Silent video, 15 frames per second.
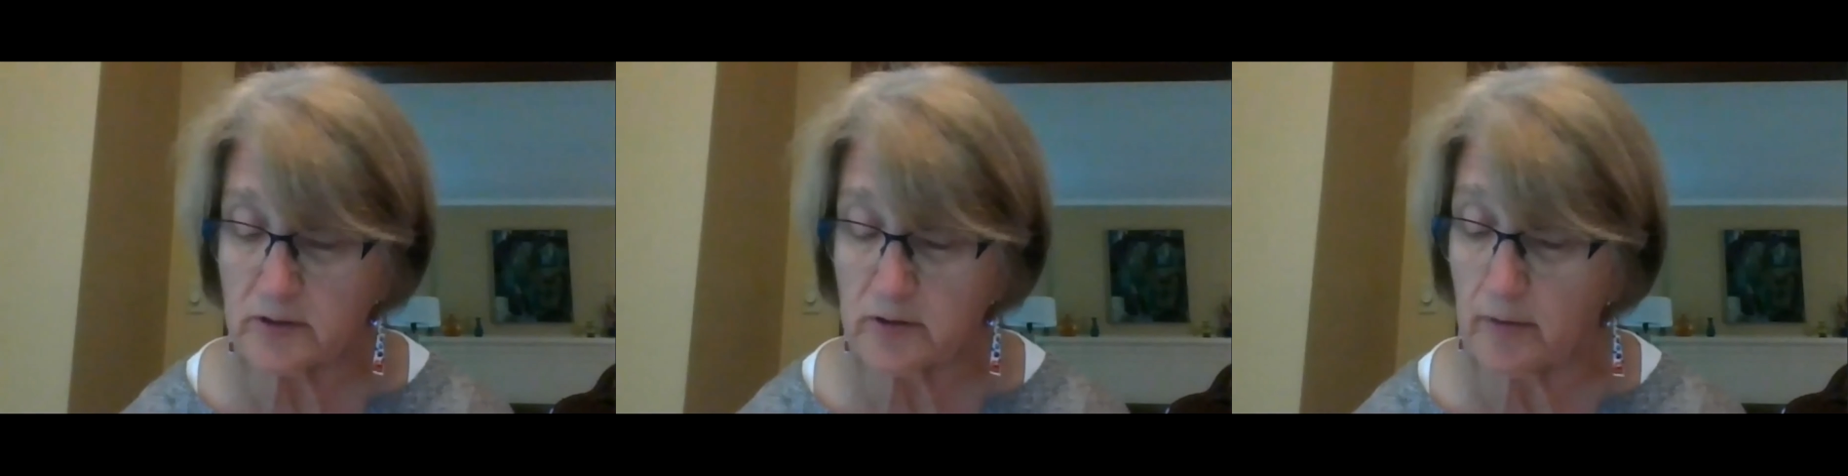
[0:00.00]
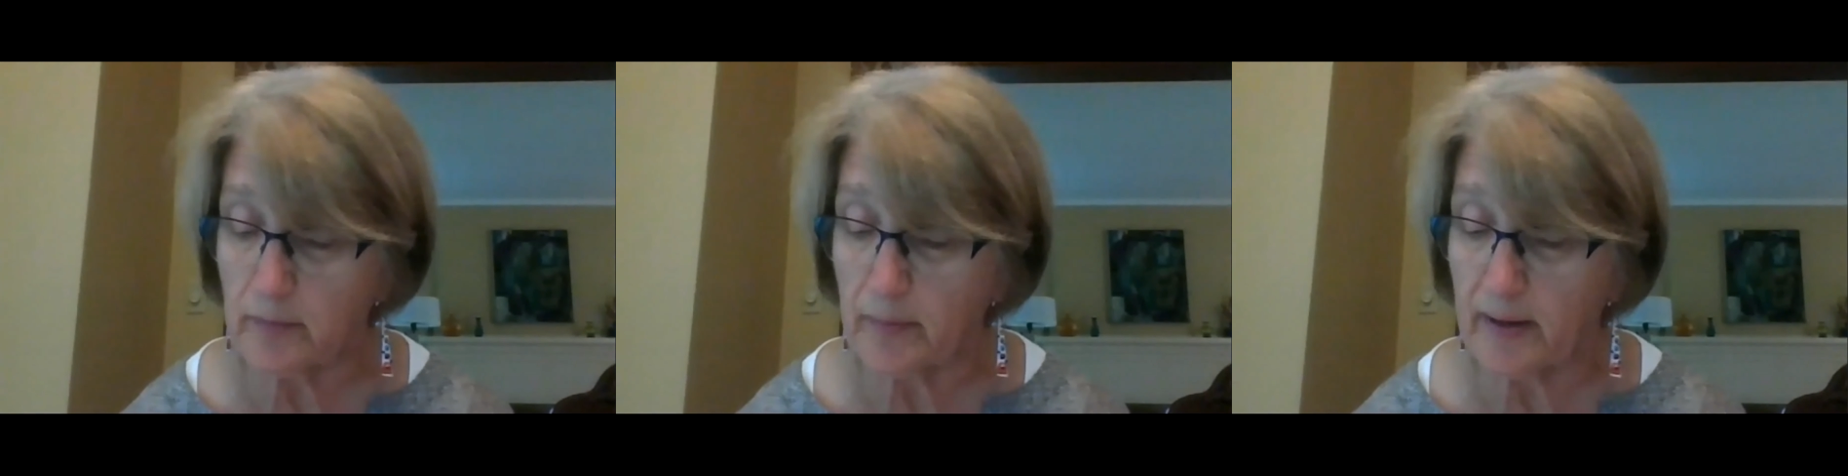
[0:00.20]

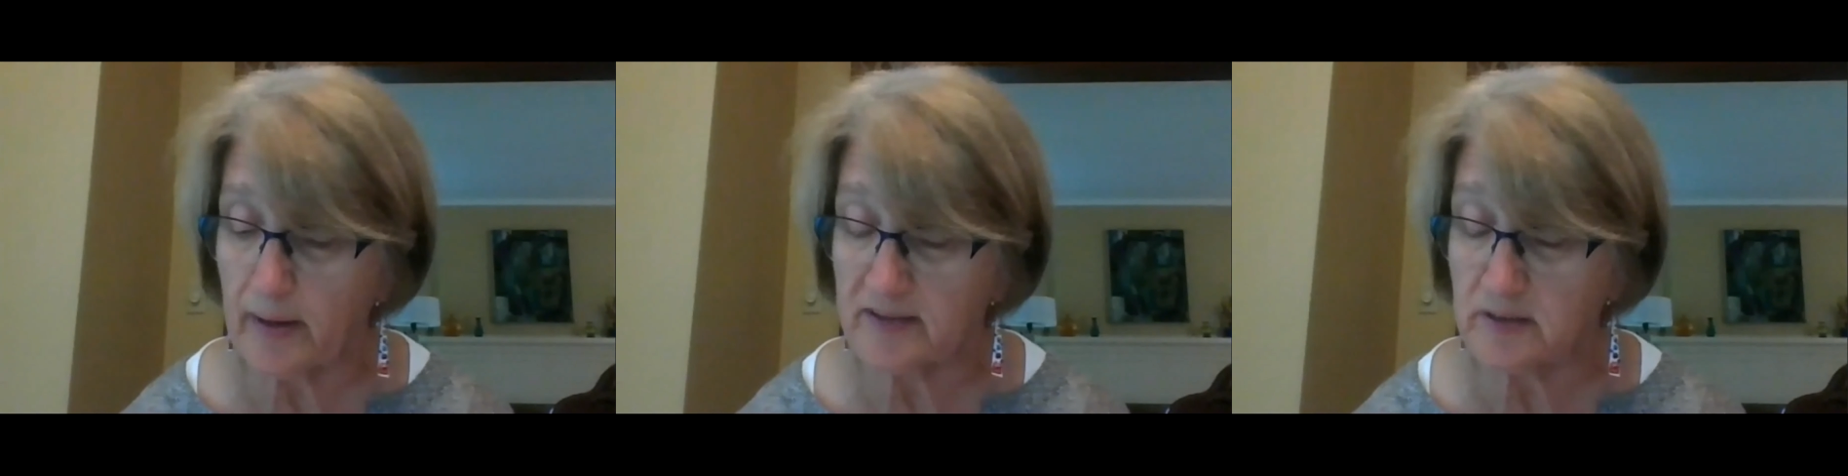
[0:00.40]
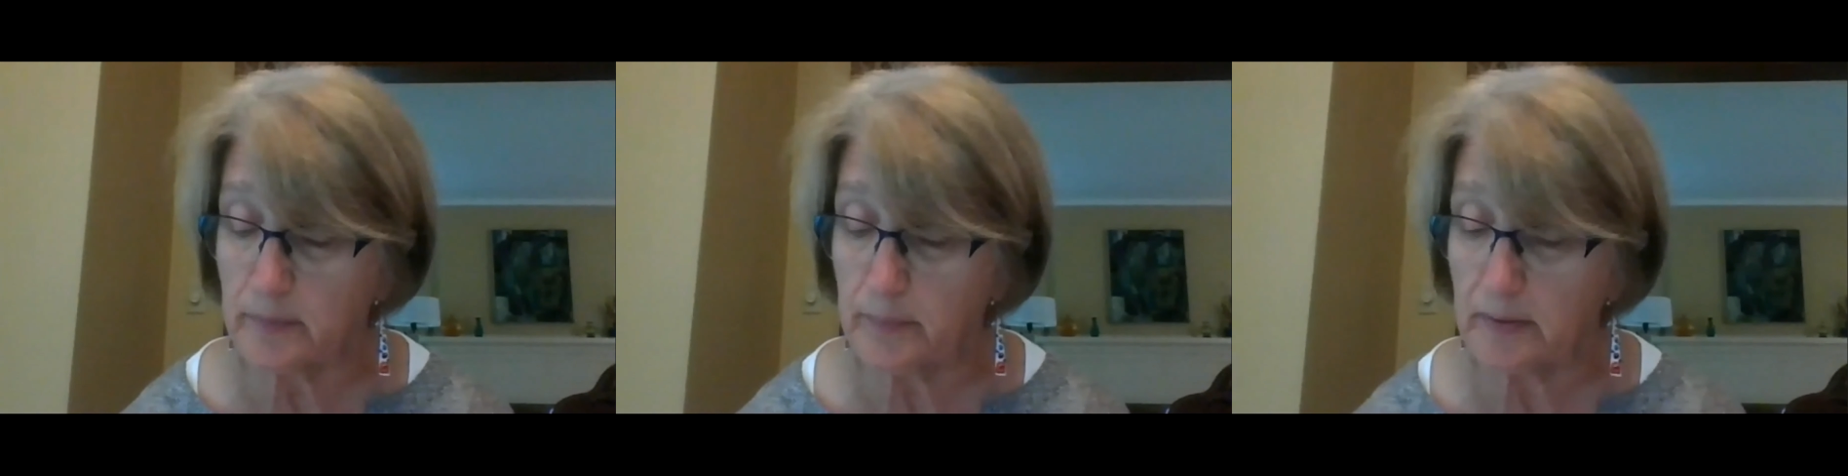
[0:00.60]
to the
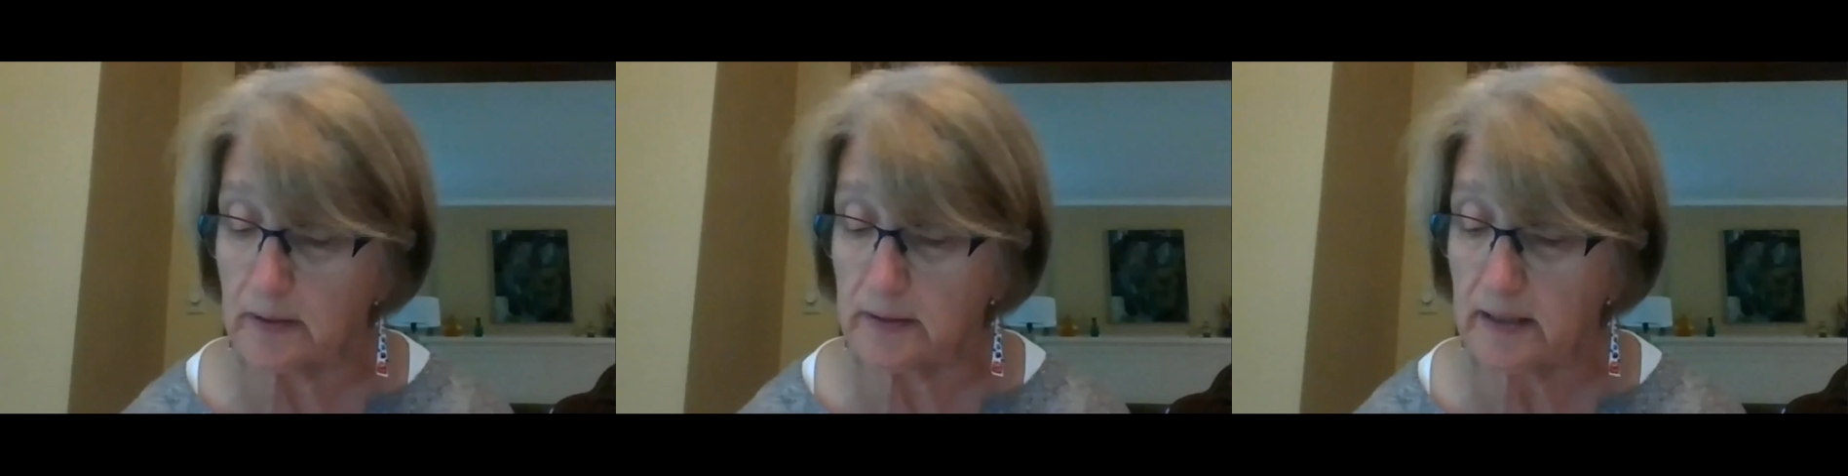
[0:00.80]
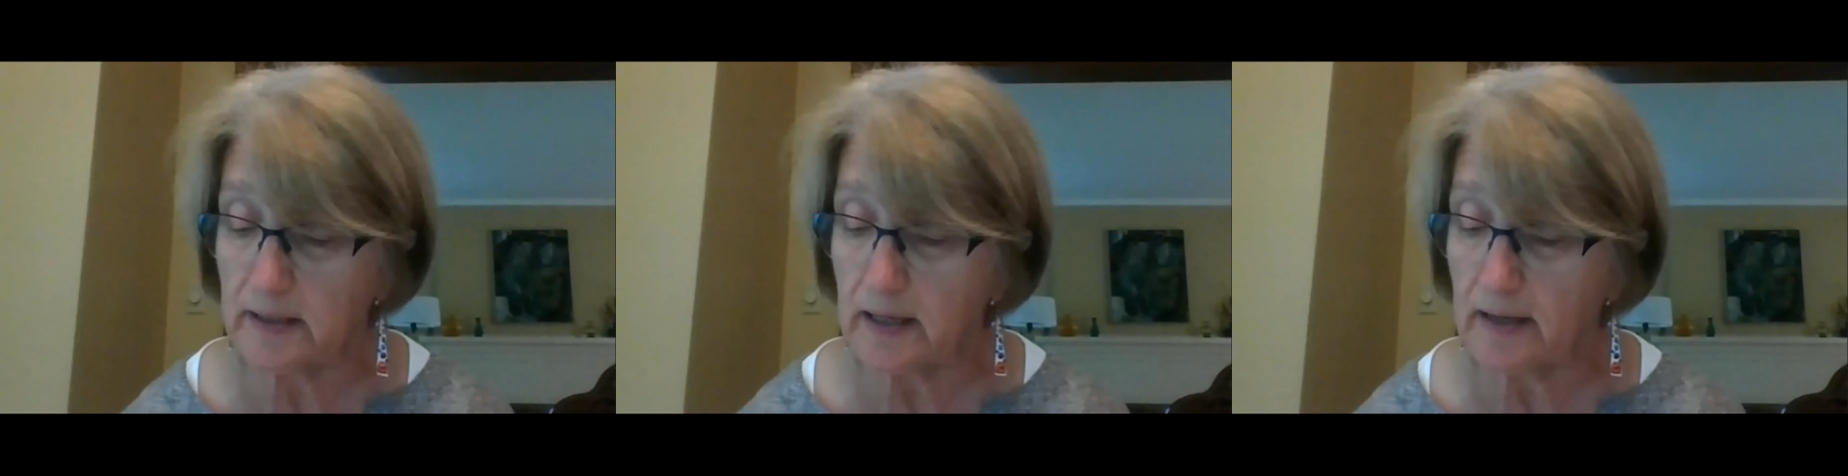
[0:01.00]

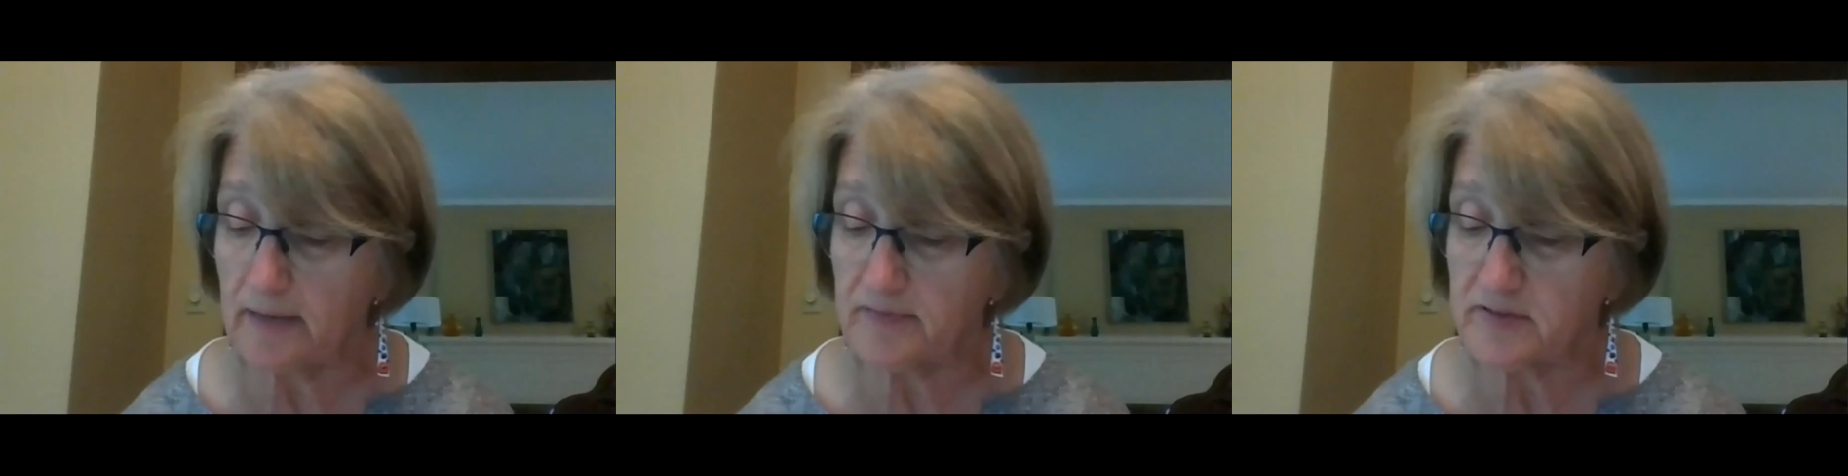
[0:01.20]
possibility of